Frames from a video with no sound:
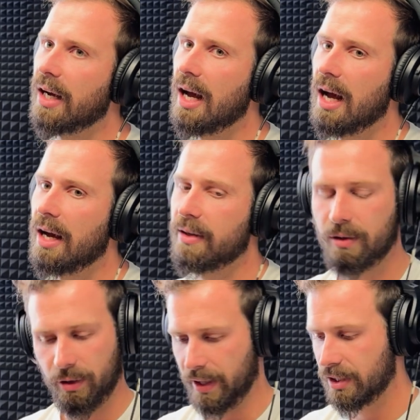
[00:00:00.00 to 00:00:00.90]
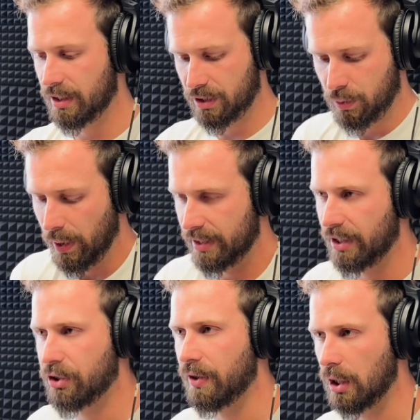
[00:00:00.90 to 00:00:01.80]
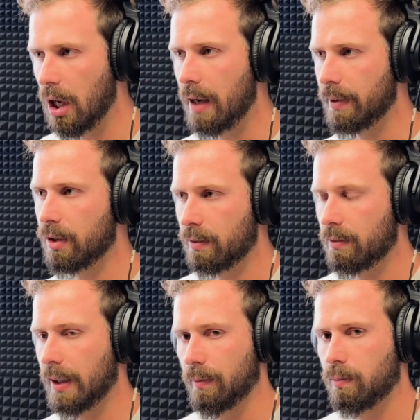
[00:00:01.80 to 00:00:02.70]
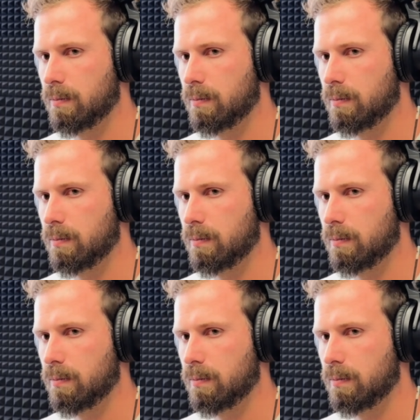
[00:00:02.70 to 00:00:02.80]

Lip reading: that's just one section of the line, but you got, like,